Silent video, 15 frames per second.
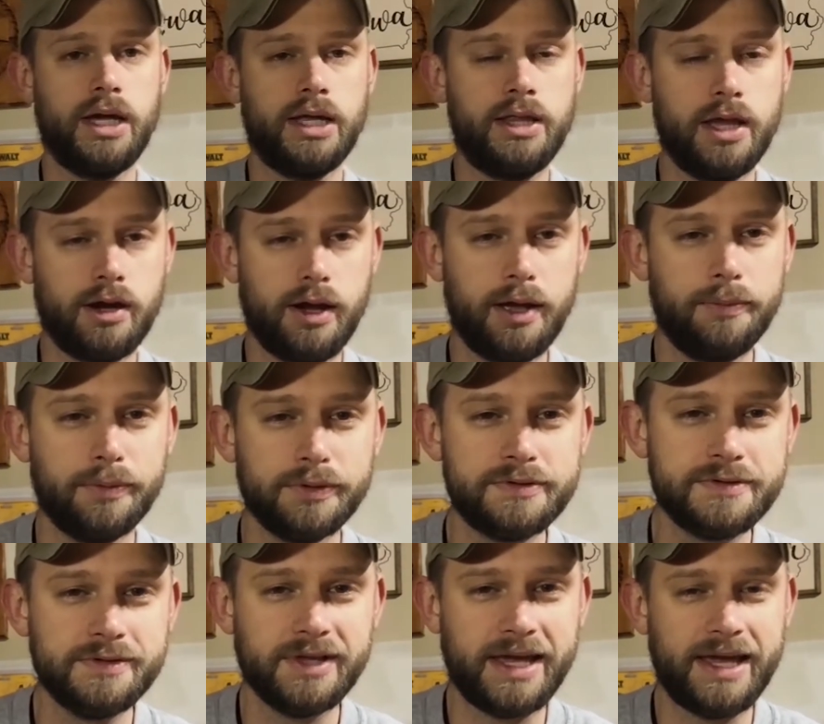and they're able
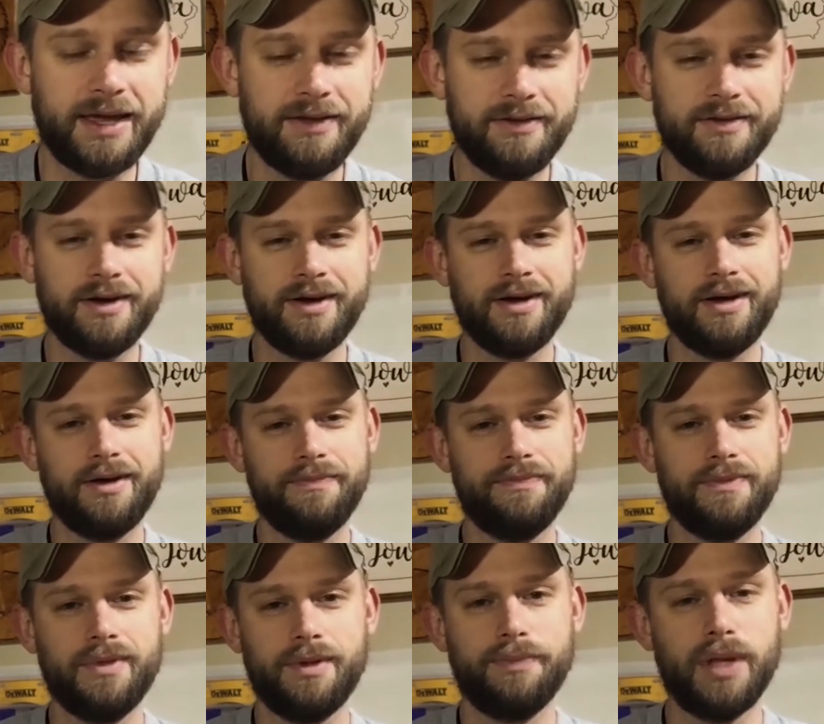to lay
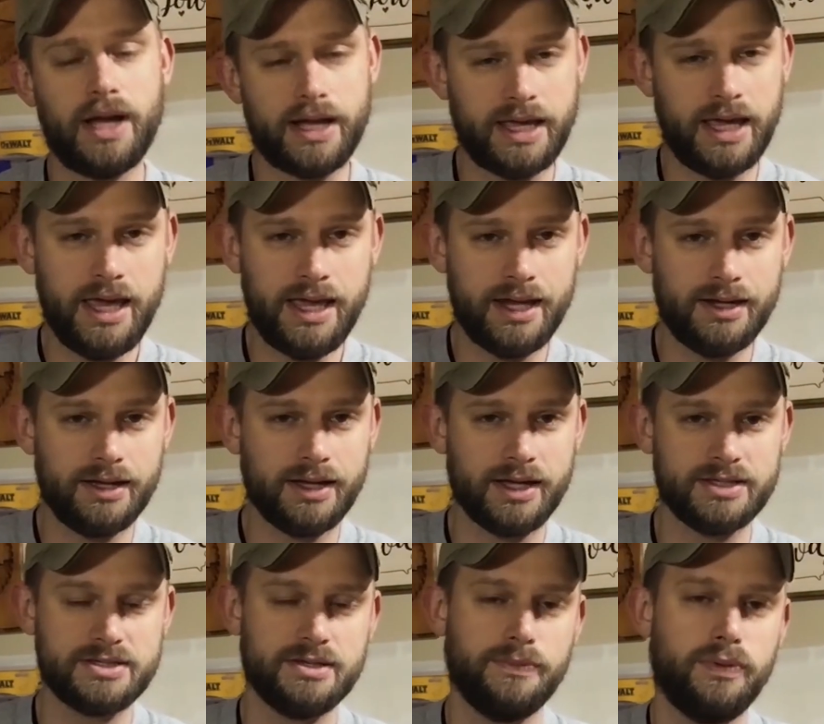um, a blockade
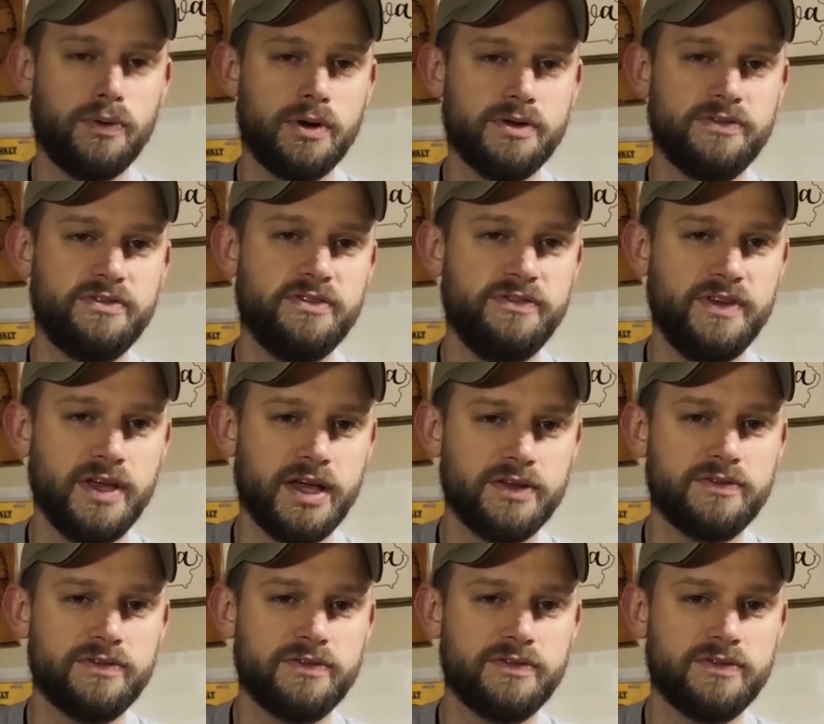against the port of Sevilla.